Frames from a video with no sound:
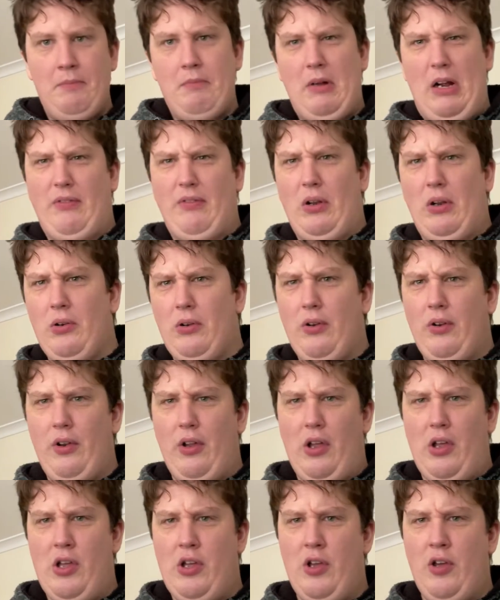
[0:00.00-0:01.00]
Maybe we're
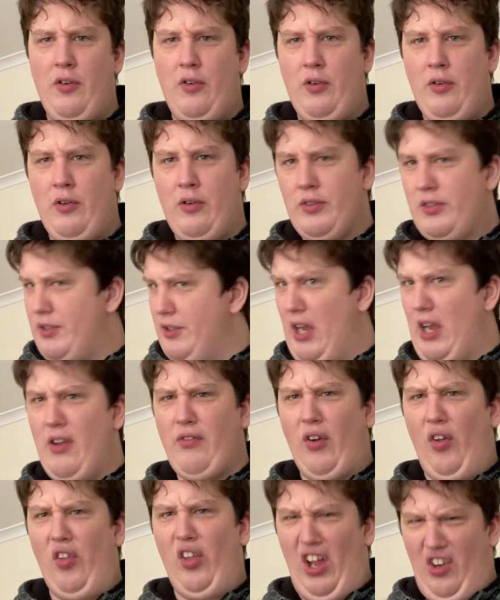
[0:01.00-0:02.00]
gonna
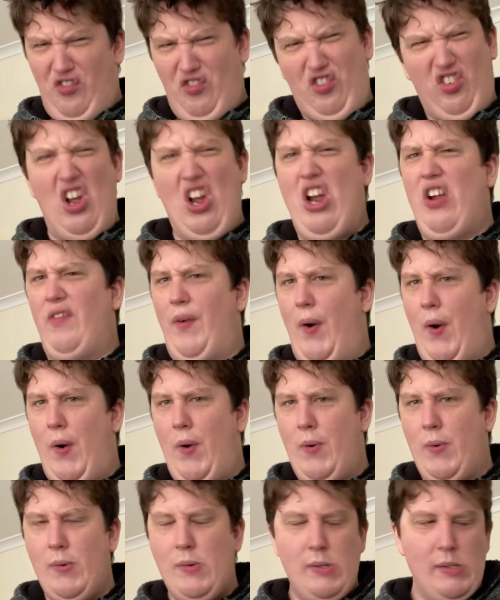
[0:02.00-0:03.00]
savor that
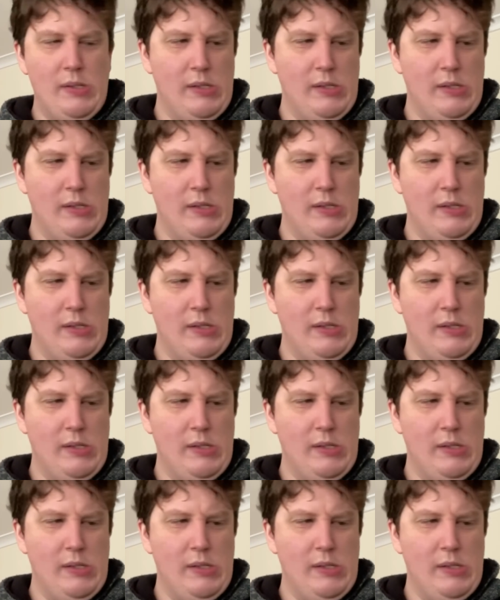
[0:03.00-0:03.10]
flavor.